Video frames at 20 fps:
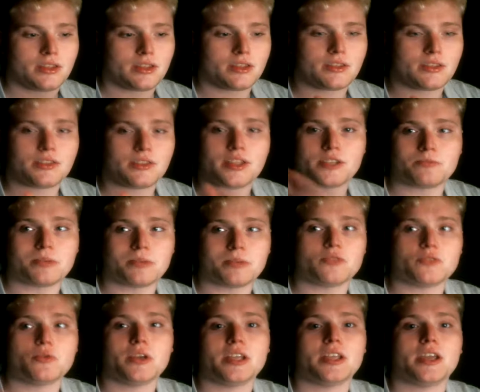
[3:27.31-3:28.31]
this
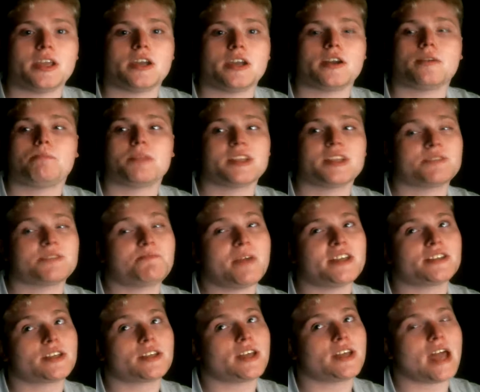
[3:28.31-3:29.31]
between here, but it's
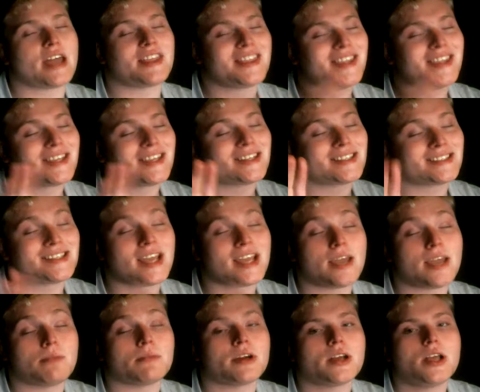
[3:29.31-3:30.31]
basically, I think, the
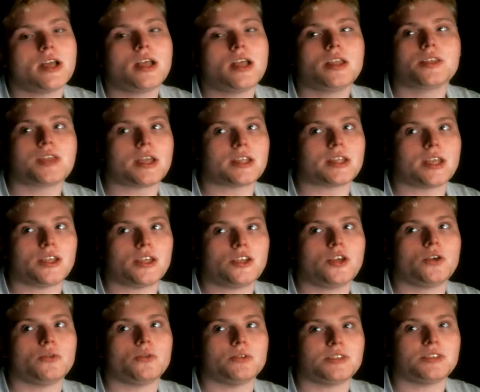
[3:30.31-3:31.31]
same thing they
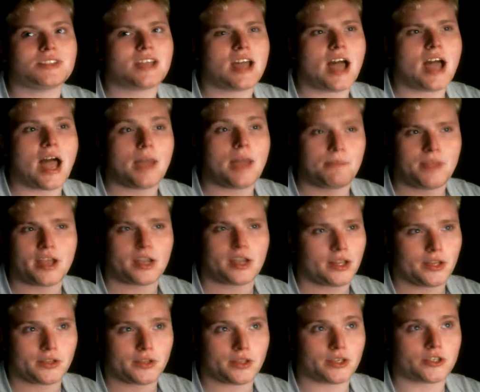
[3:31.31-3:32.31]
used. I'm not
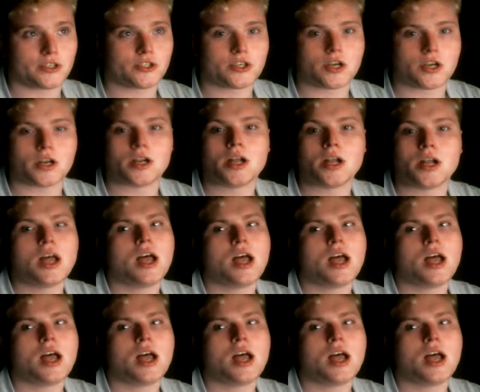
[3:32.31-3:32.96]
clearly sure.